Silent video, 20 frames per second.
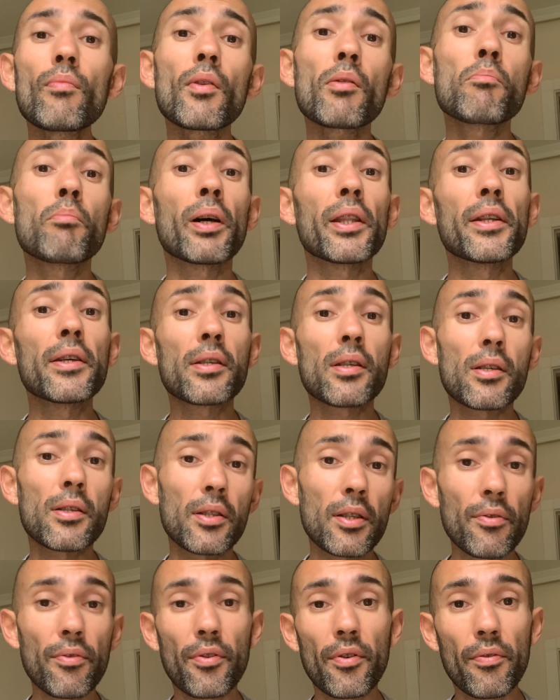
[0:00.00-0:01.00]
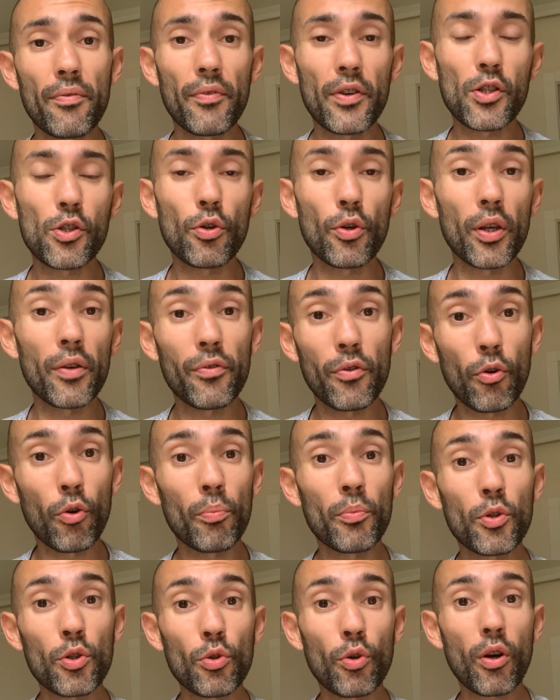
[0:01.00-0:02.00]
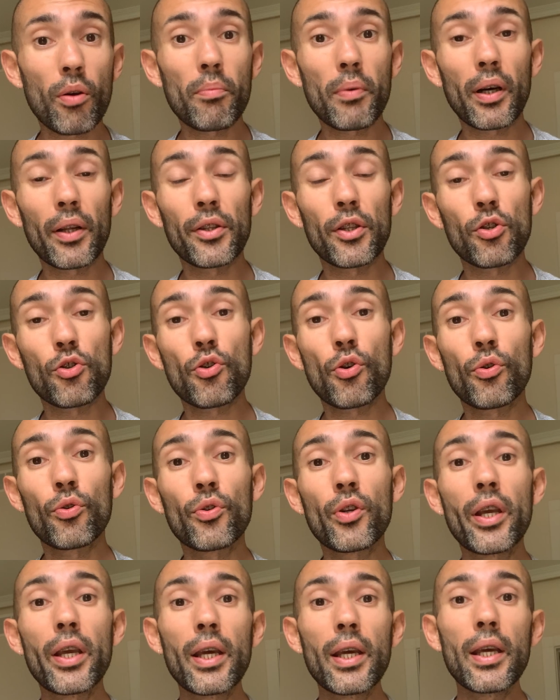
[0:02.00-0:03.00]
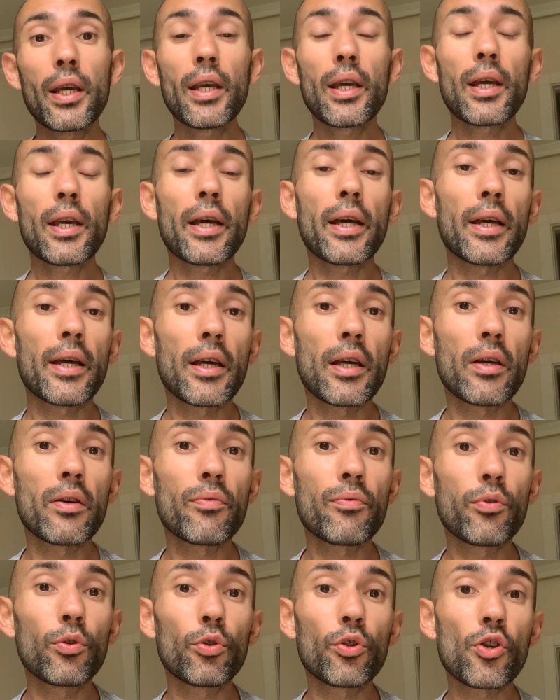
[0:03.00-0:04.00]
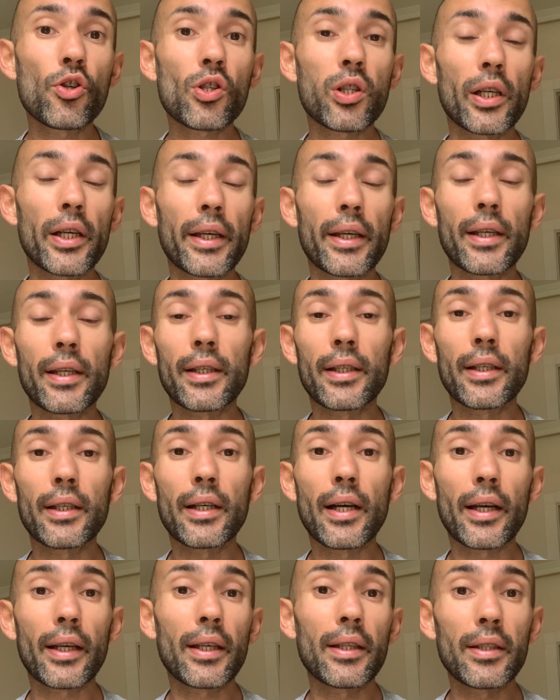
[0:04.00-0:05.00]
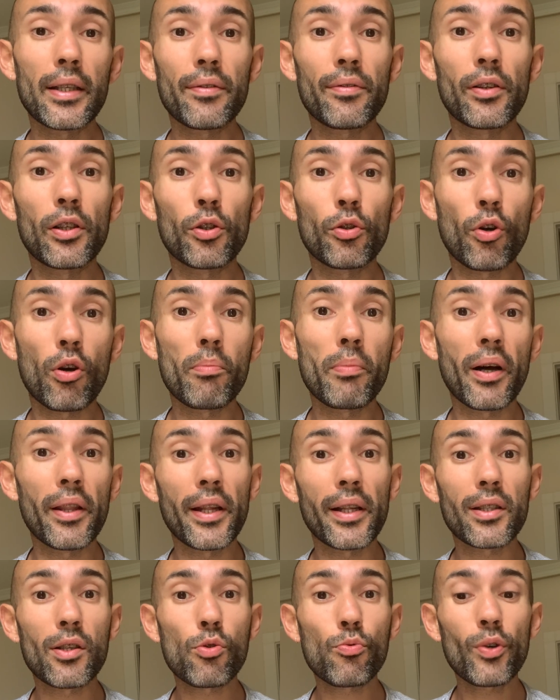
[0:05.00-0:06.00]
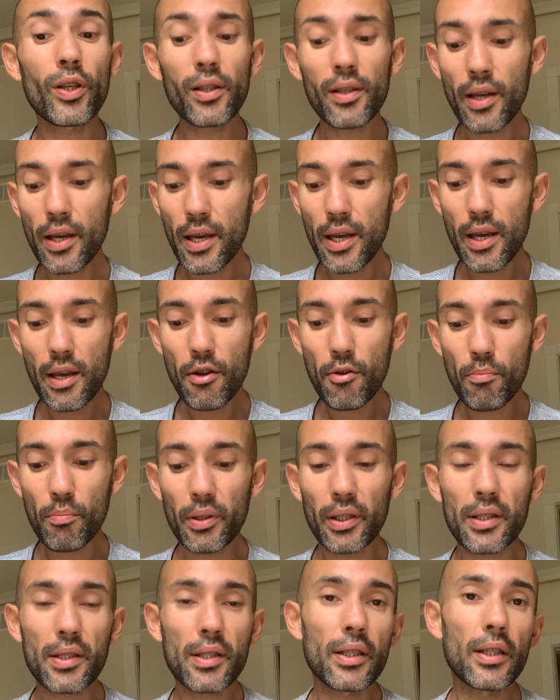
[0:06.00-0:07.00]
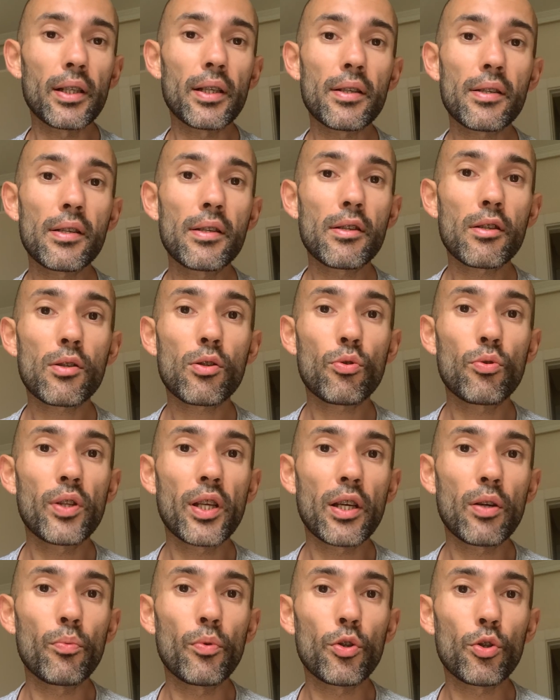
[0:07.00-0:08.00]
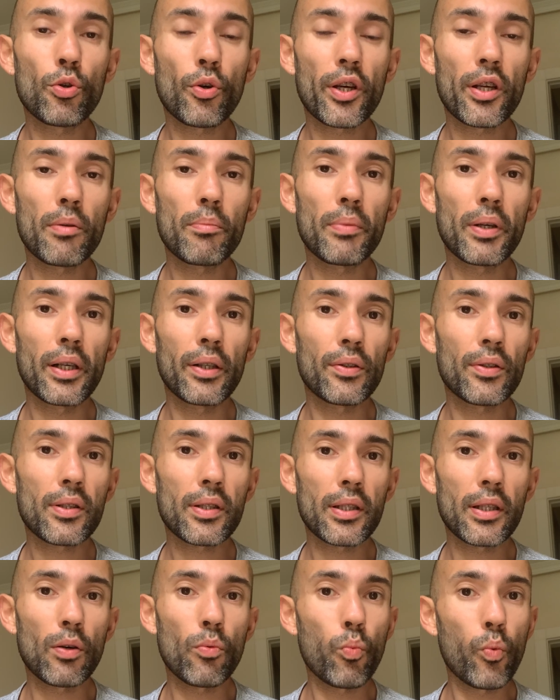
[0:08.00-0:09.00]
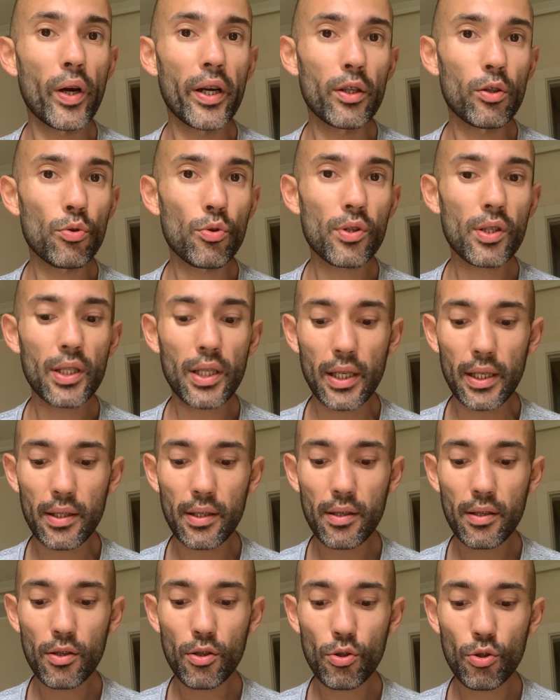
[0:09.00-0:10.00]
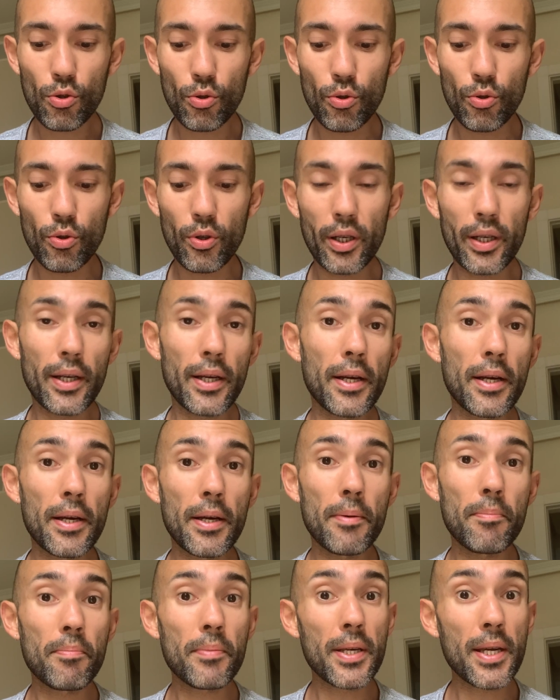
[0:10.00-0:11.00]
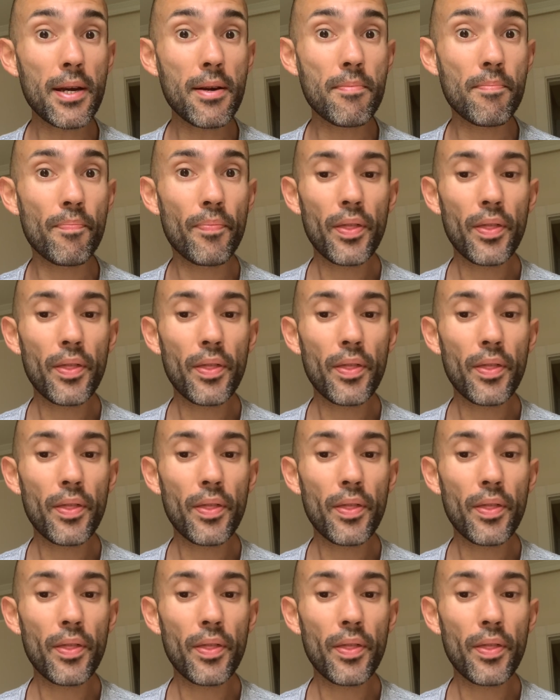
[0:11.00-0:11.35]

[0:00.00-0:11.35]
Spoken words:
But this is different video. If you want me to talk about the drone footage, I can definitely talk about that as well. But since today we're talking about where to start, so yeah,